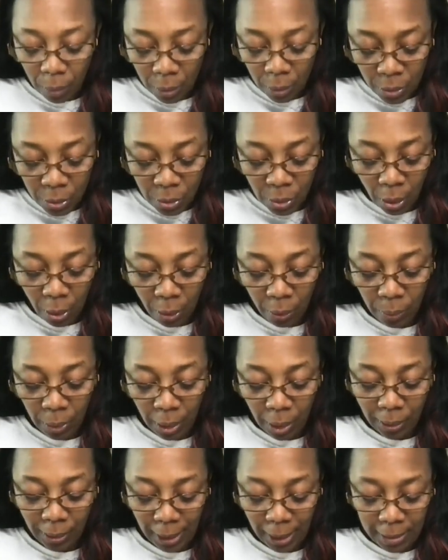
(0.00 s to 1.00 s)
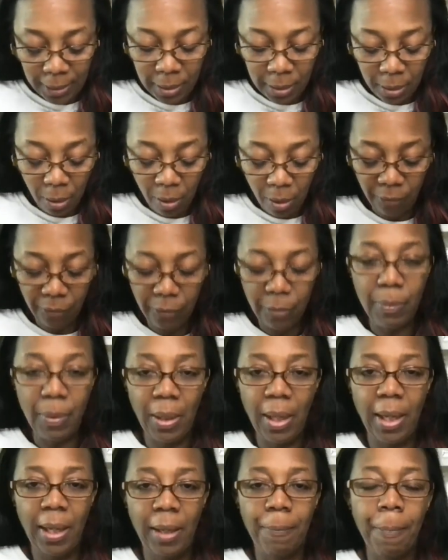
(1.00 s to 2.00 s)
So let's start from
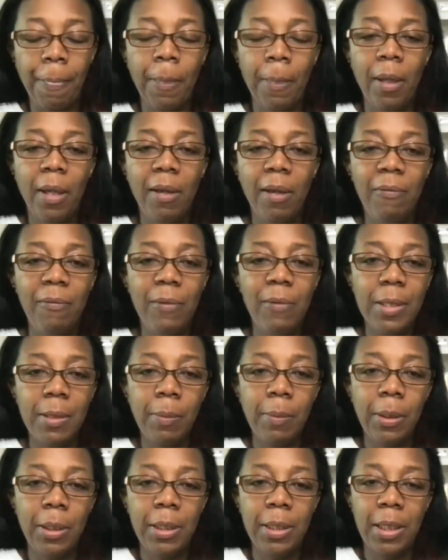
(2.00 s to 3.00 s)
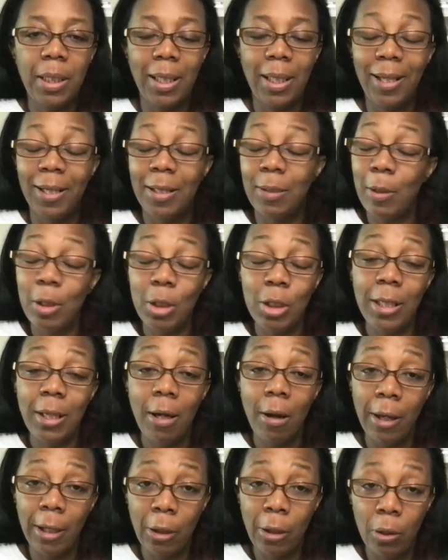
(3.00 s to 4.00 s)
there. If visibility, especially
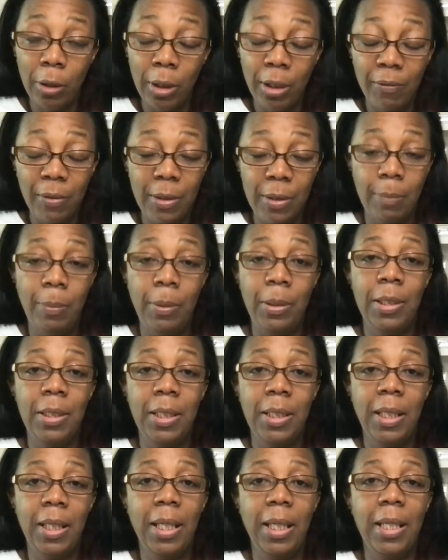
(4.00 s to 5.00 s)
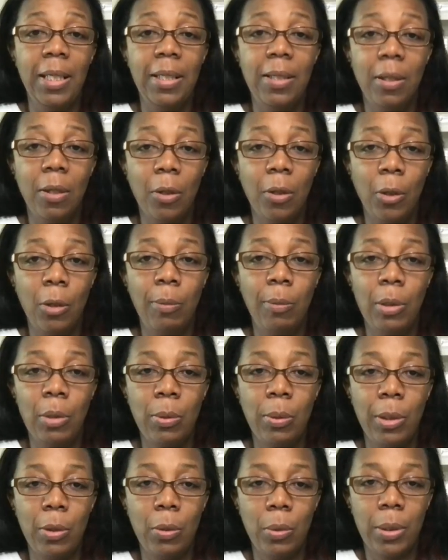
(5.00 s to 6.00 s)
iconic visibility, is the glue
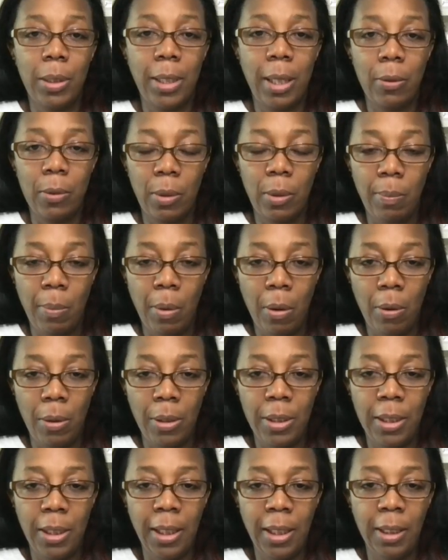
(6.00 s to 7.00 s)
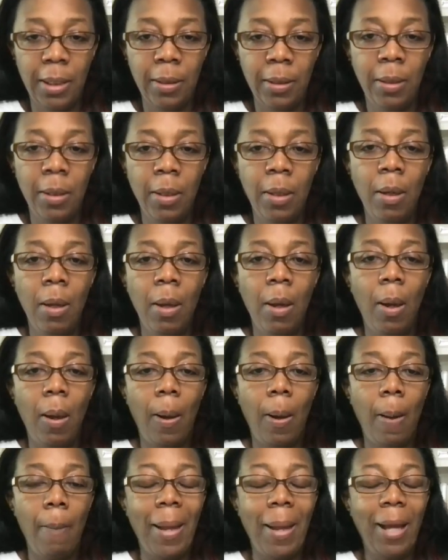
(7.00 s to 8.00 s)
between your sales and marketing,
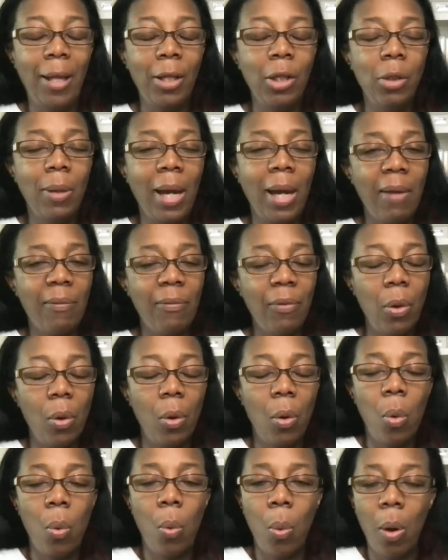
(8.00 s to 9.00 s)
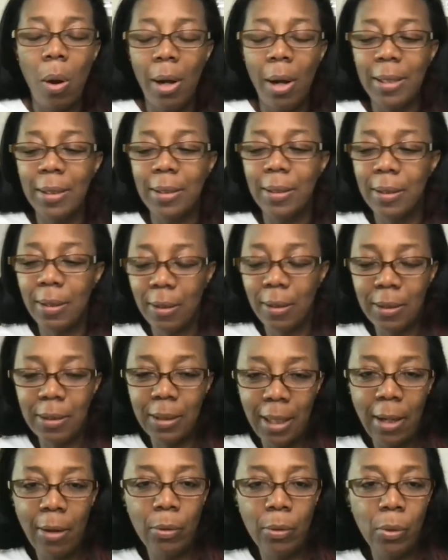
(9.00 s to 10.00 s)
um, and you haven't quite sussed
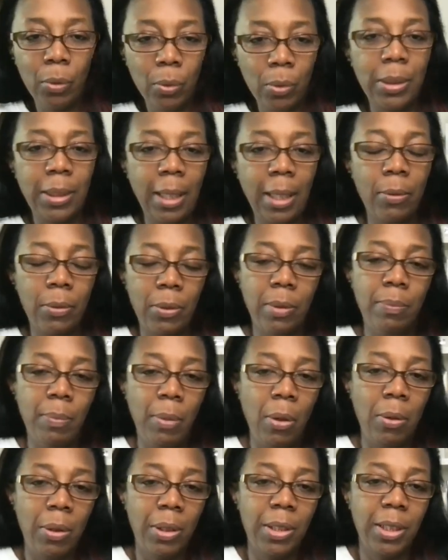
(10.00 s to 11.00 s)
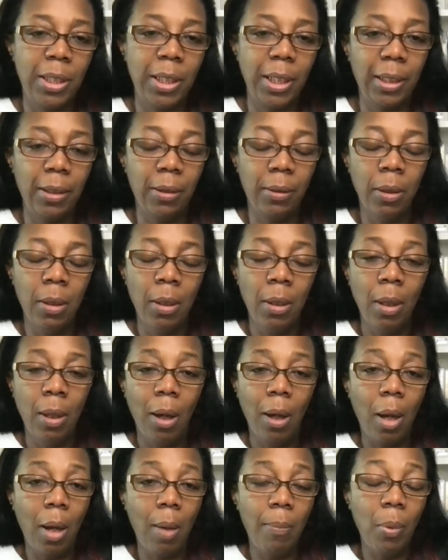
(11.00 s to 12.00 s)
out your sales and marketing,
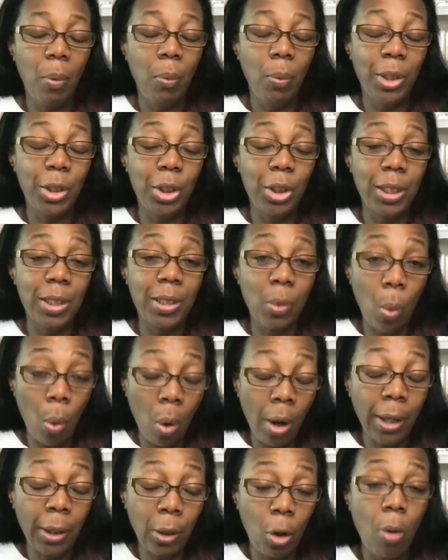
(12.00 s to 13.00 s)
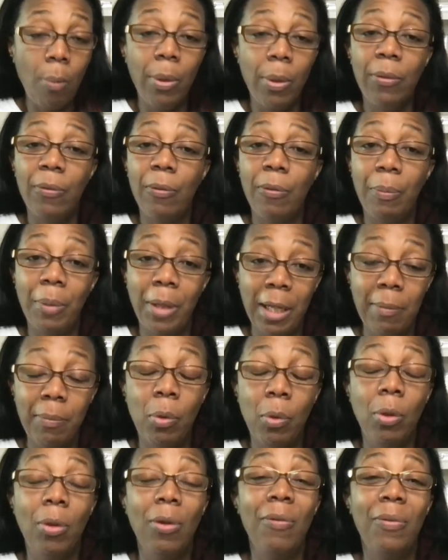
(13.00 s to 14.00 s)
um, which is quite common for
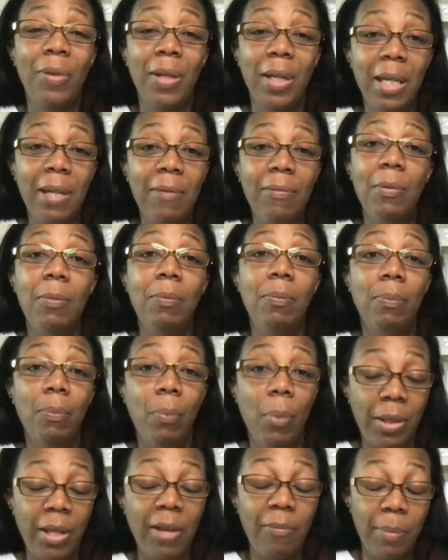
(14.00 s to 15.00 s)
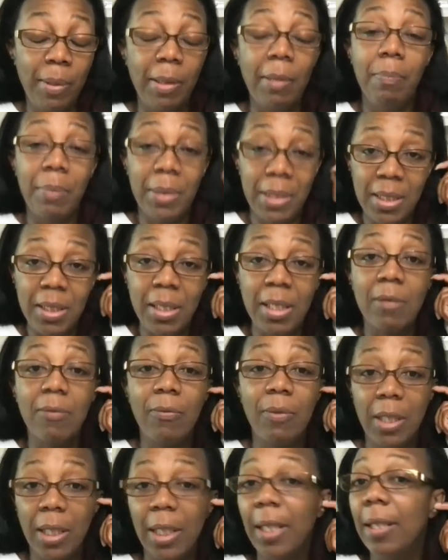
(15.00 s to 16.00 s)
people that have, even when they've been in business
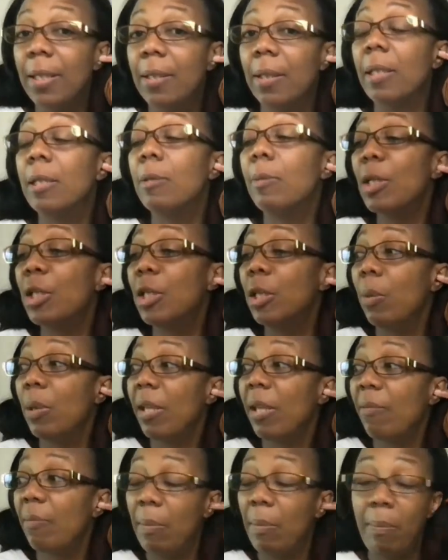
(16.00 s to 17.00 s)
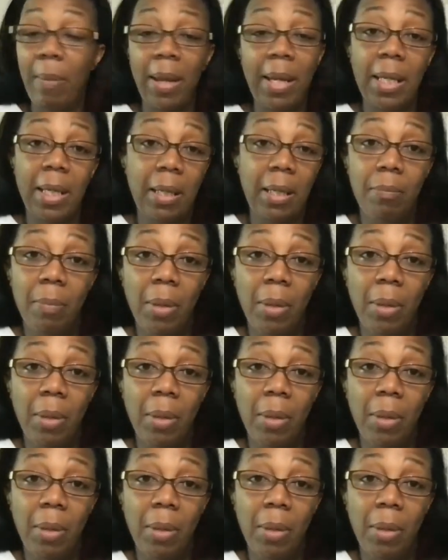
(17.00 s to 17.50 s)
for years, especially when they've been making